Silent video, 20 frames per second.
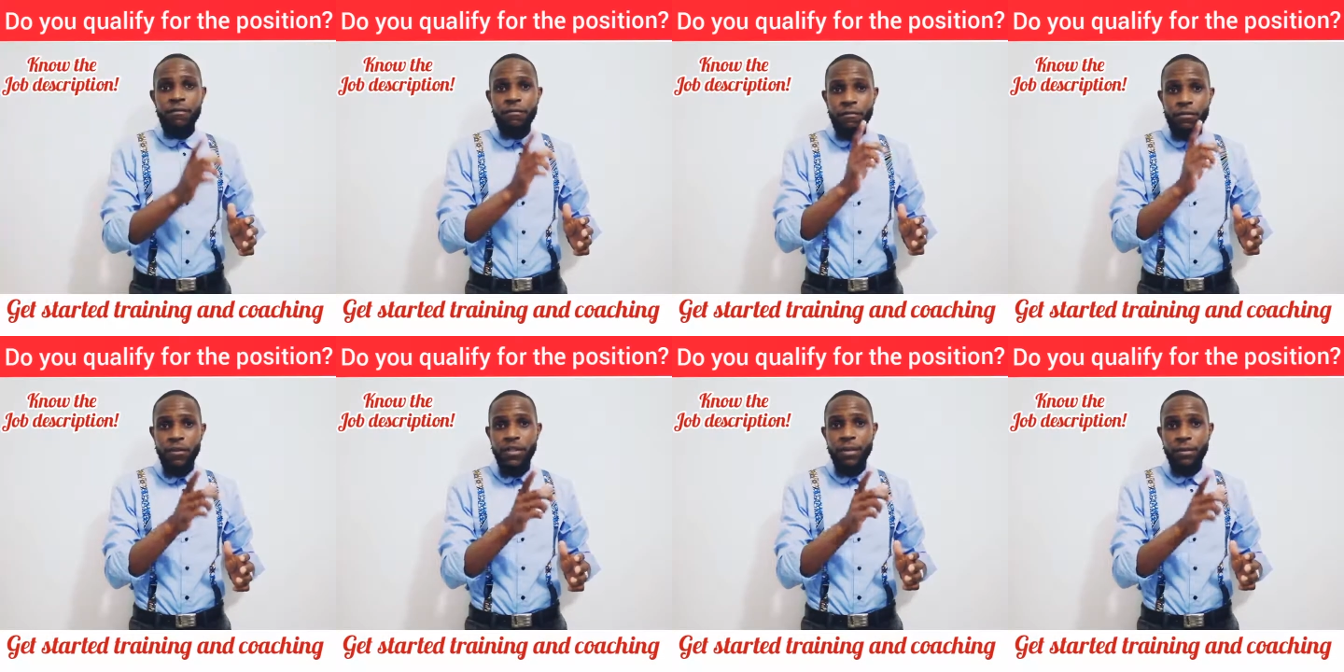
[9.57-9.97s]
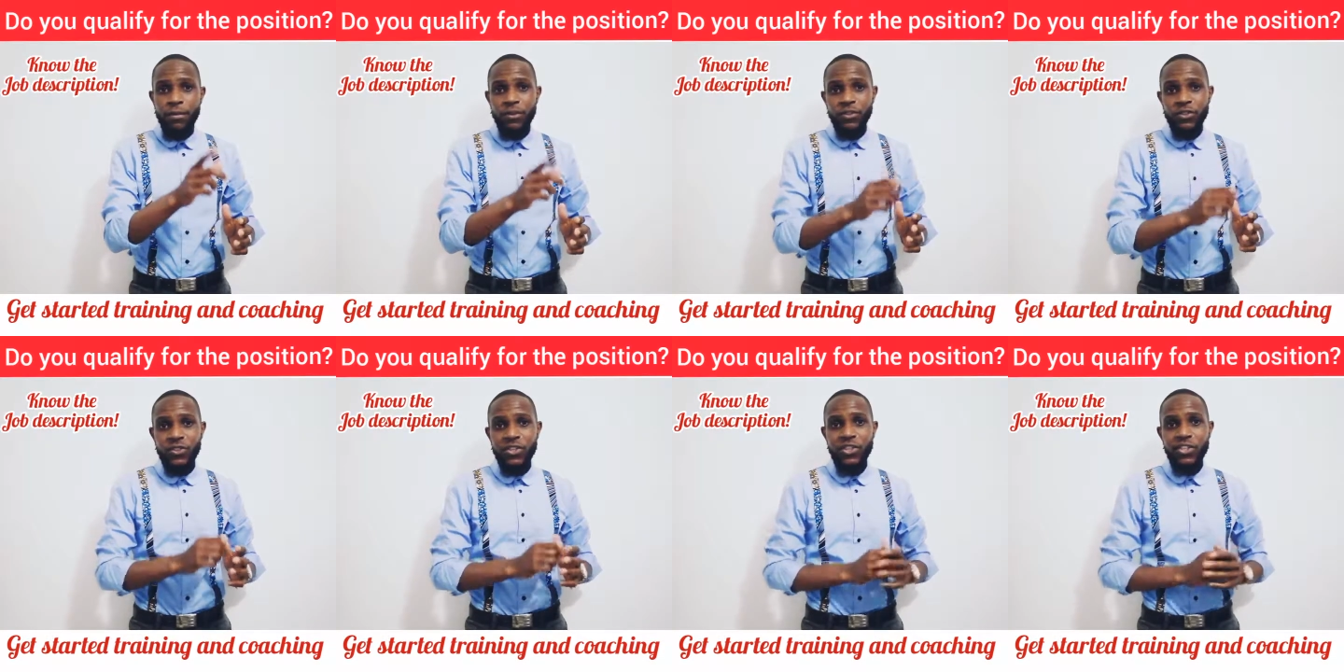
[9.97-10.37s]
for the
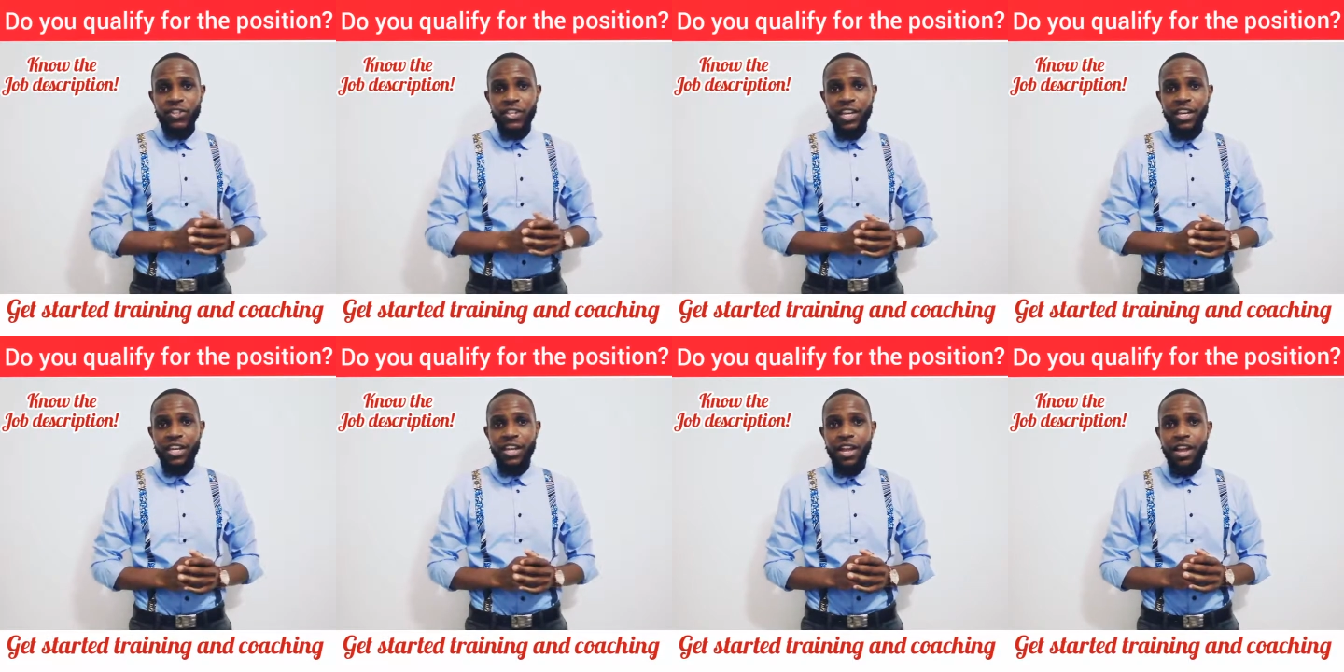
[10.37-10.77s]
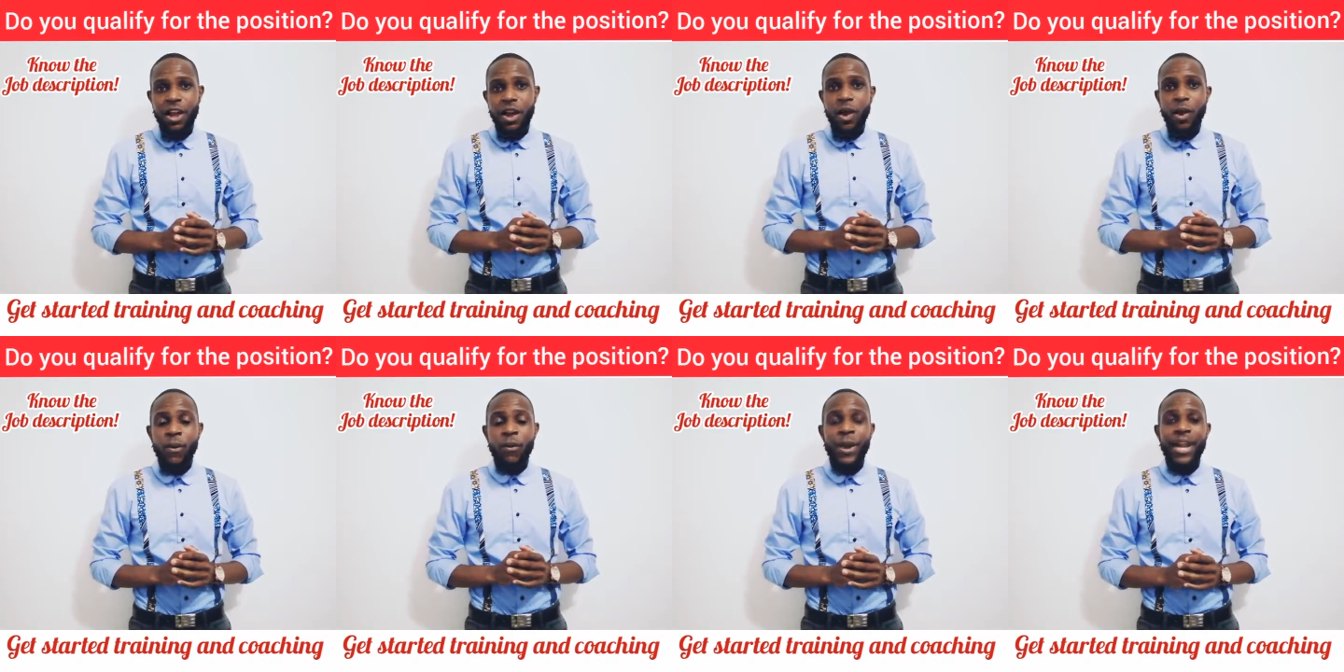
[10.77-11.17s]
position?
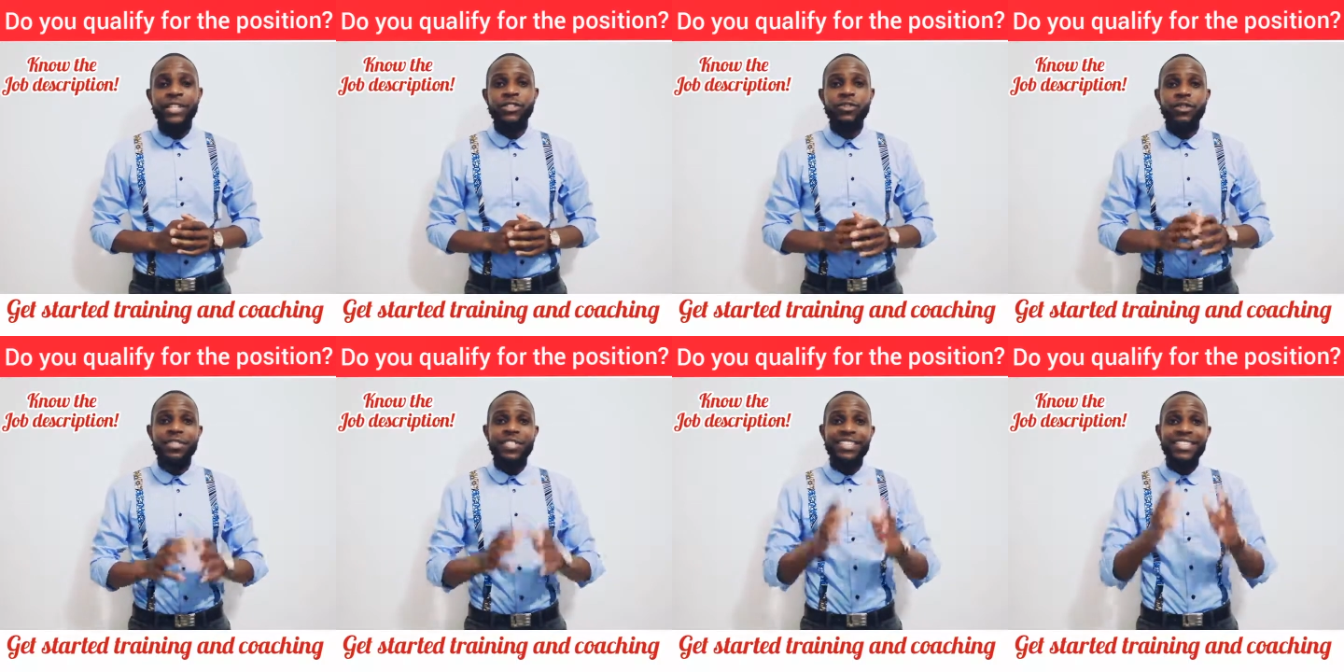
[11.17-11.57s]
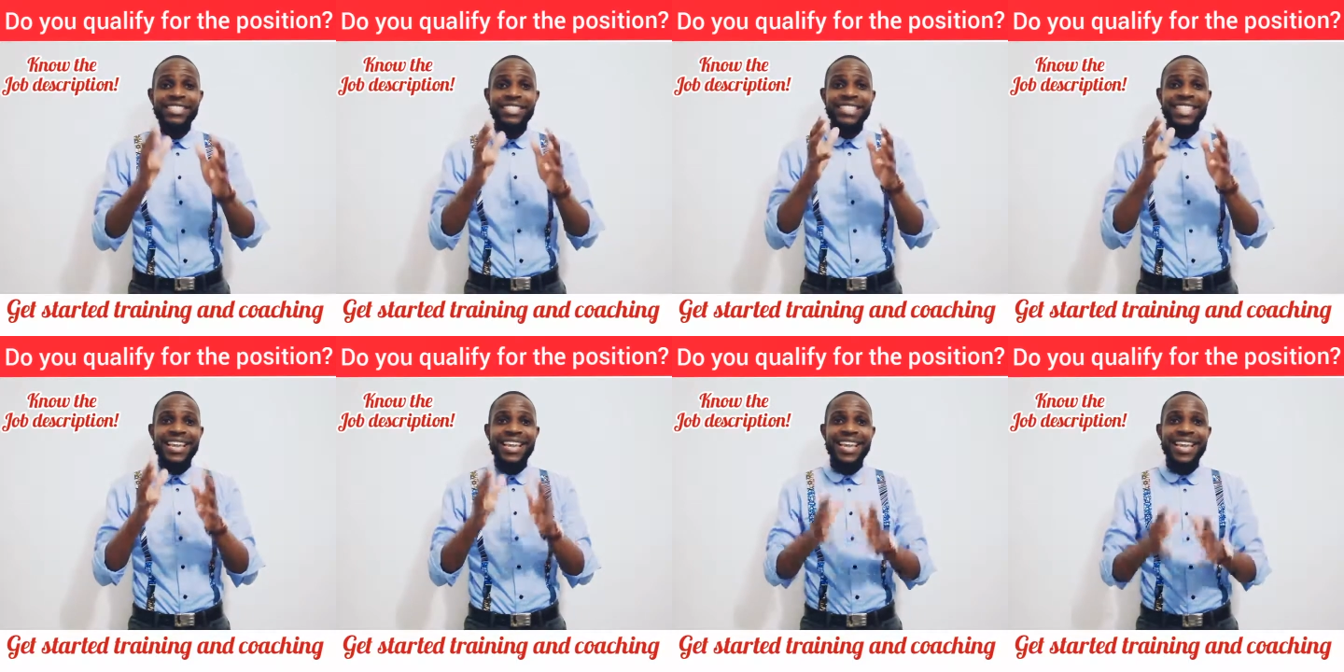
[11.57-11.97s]
All right, so this
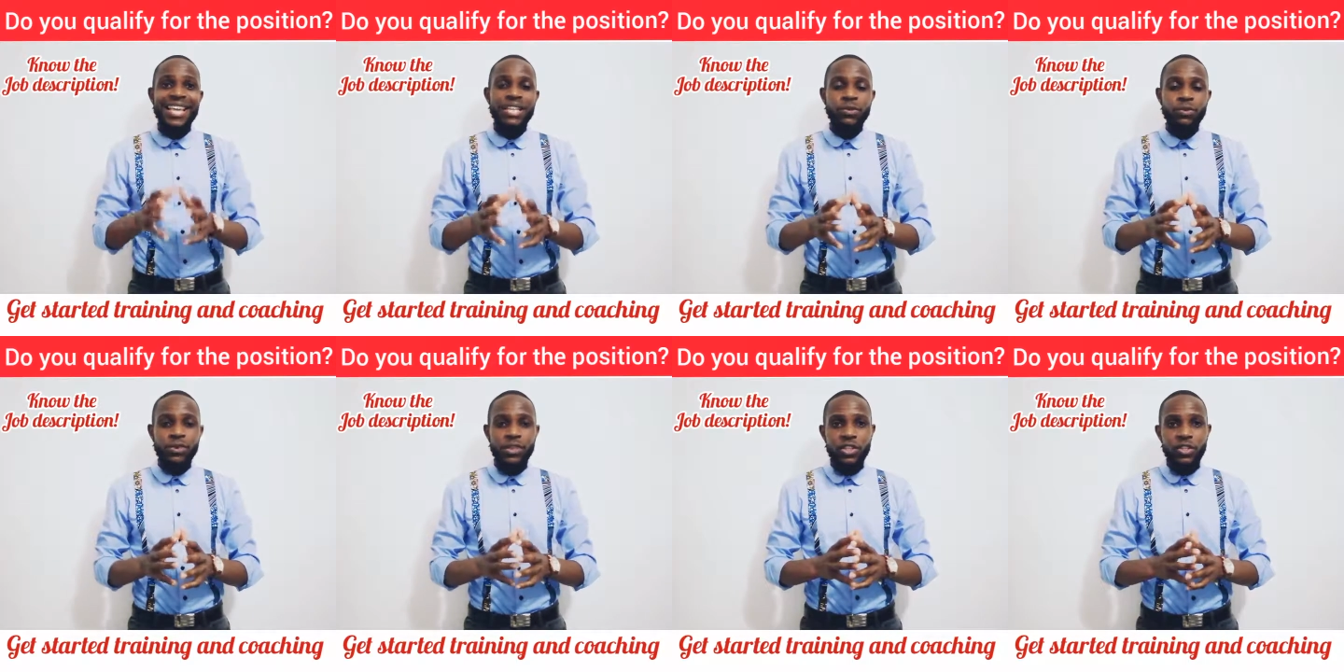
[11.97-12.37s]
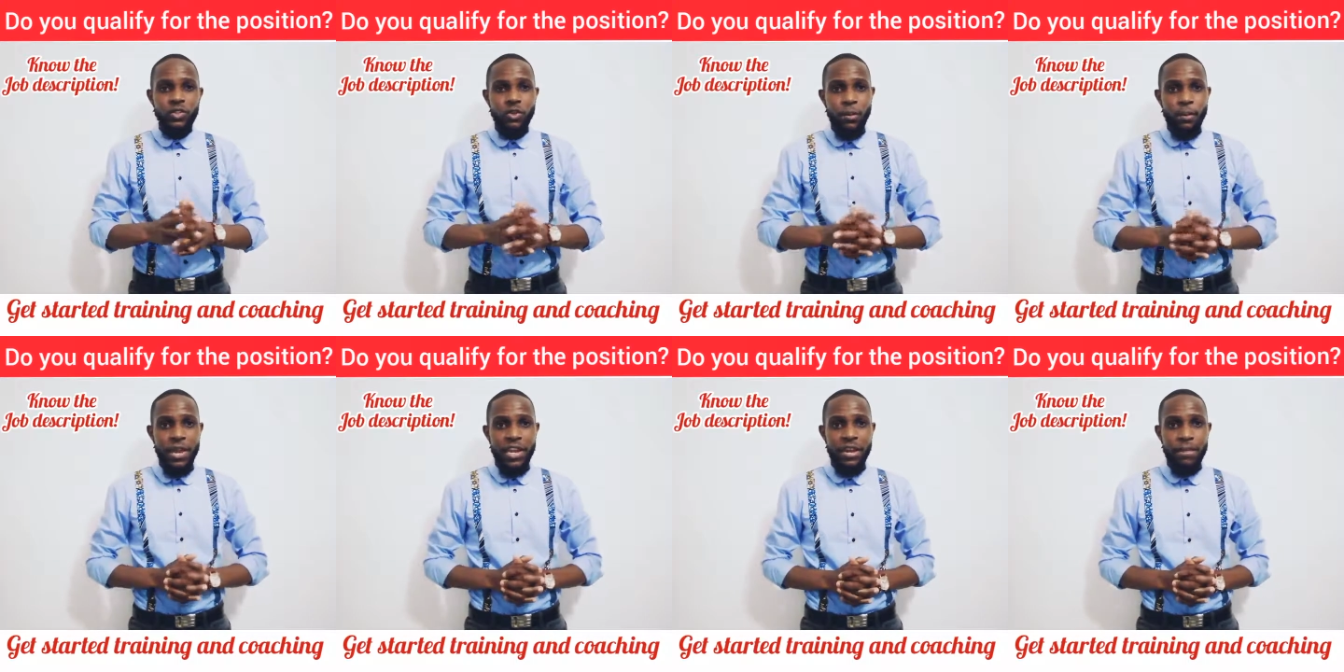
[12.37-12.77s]
is the case with
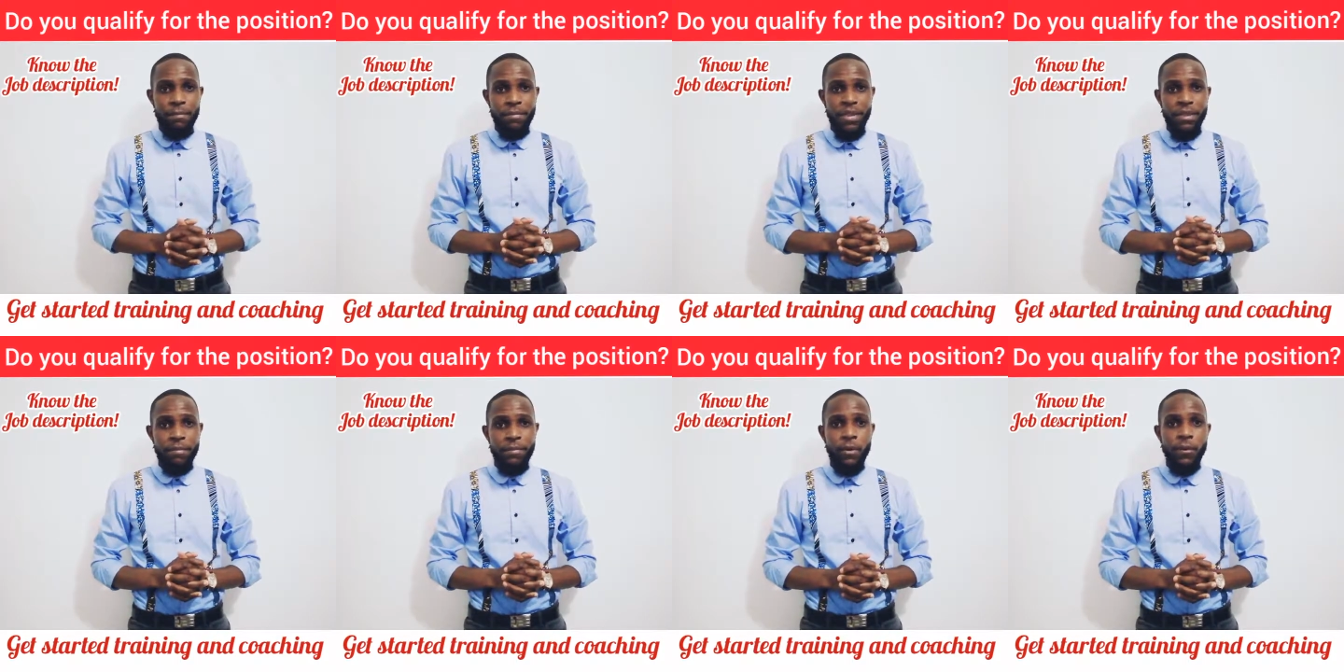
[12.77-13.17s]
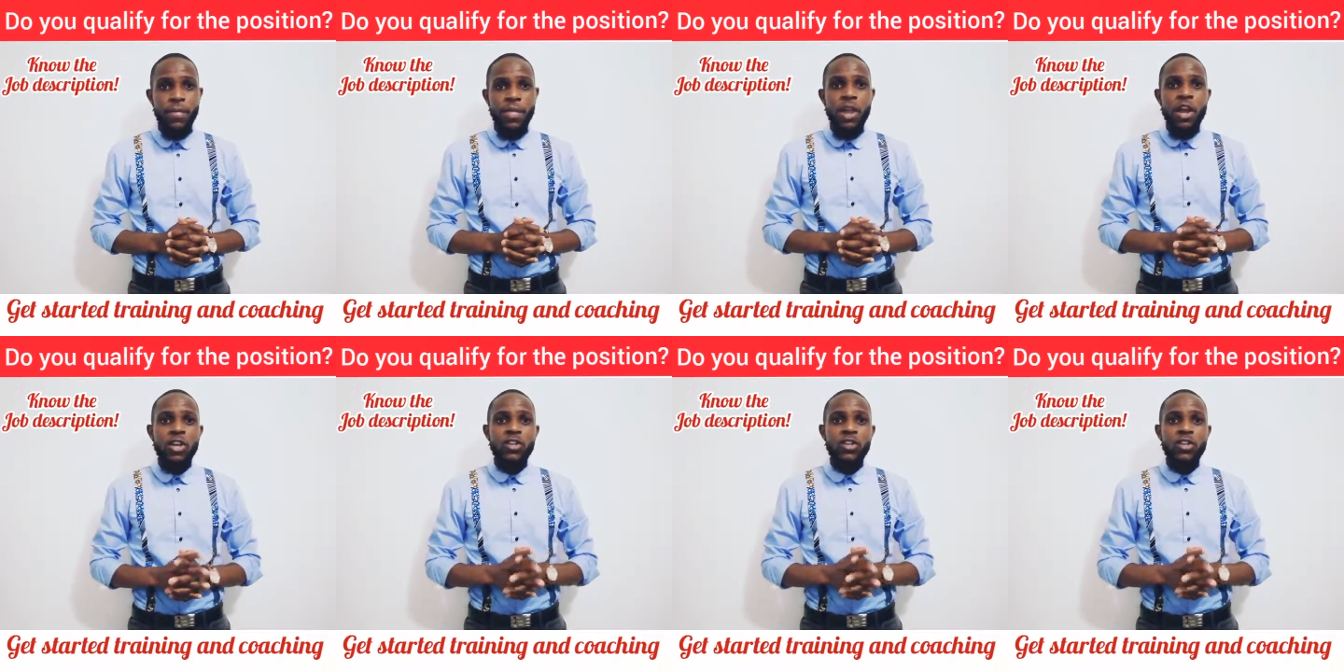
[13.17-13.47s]
so many people.